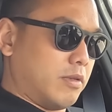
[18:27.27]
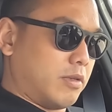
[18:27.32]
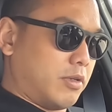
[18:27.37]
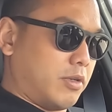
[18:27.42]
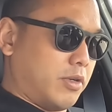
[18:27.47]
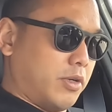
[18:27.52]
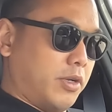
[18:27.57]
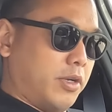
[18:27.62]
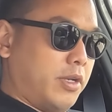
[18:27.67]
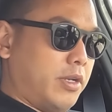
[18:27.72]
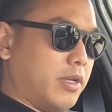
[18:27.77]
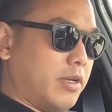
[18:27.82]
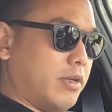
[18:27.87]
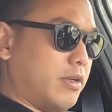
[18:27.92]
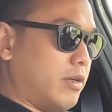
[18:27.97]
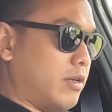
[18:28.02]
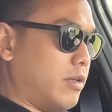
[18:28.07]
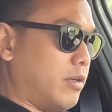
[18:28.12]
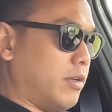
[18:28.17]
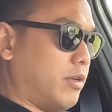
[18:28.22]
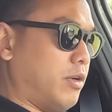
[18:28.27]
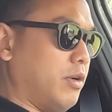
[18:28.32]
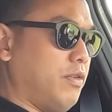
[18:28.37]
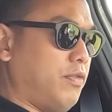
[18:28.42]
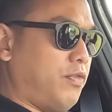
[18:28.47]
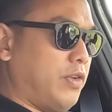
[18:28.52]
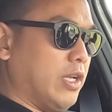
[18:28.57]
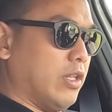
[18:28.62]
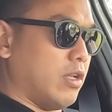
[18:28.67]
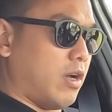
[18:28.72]
Good, good
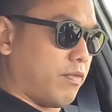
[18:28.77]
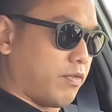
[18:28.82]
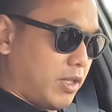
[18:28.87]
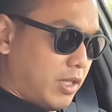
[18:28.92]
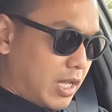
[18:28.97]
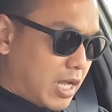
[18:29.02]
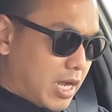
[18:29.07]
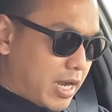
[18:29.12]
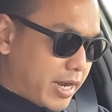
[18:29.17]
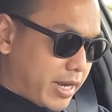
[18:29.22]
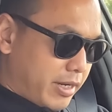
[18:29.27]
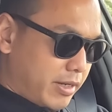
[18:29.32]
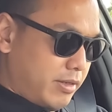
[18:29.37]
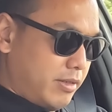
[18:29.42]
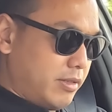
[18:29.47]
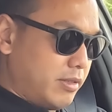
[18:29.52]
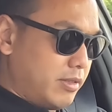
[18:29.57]
feel off the line.